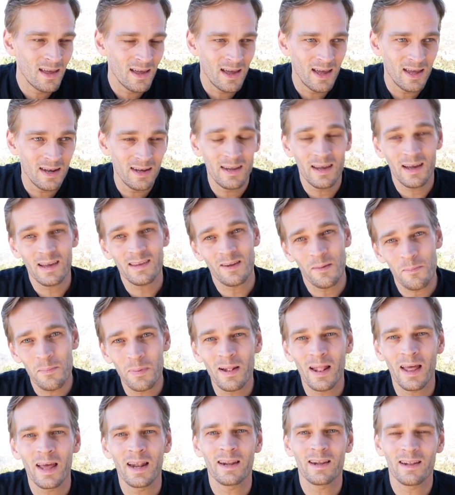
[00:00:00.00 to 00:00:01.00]
And next I'm
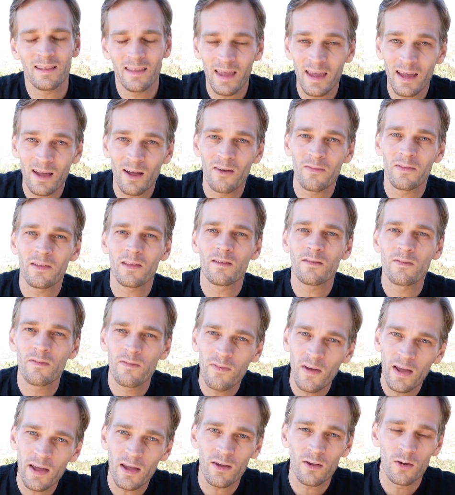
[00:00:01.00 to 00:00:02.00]
planning to take on these
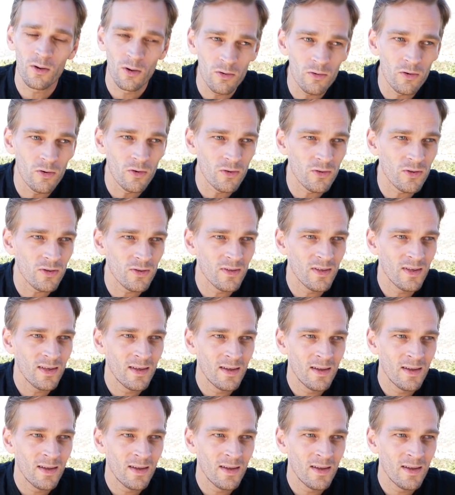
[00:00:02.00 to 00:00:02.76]
fake gurus.